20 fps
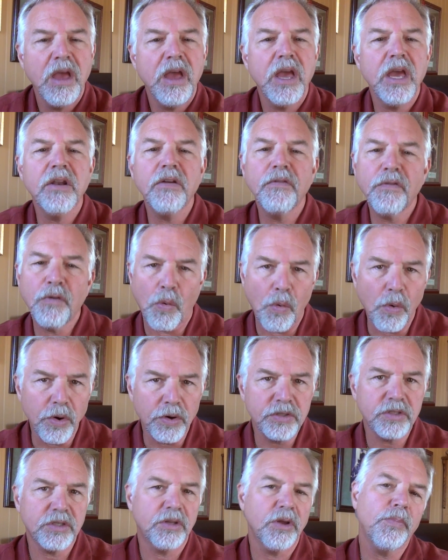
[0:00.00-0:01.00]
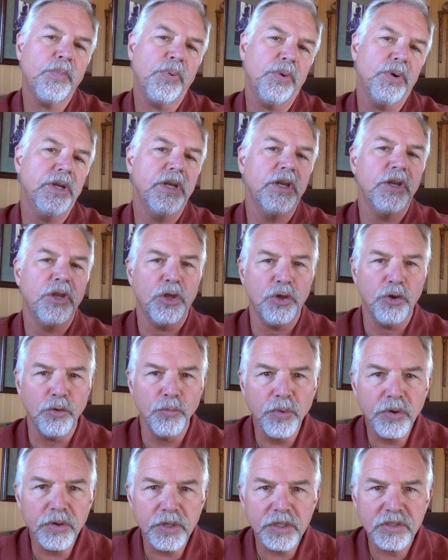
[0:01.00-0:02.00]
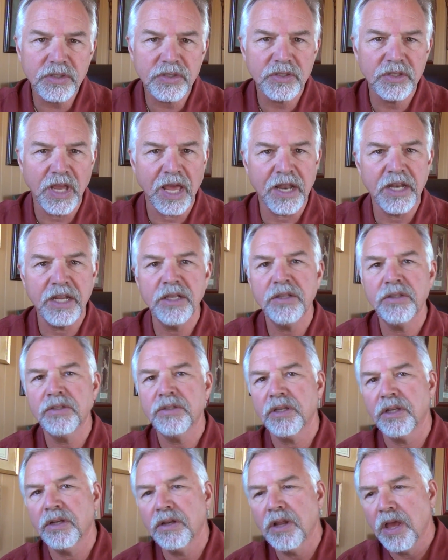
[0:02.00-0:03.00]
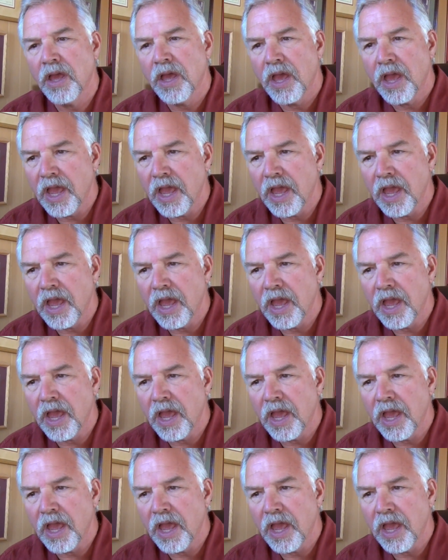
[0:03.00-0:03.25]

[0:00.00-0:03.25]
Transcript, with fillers: And of course, they're put in humorous settings and,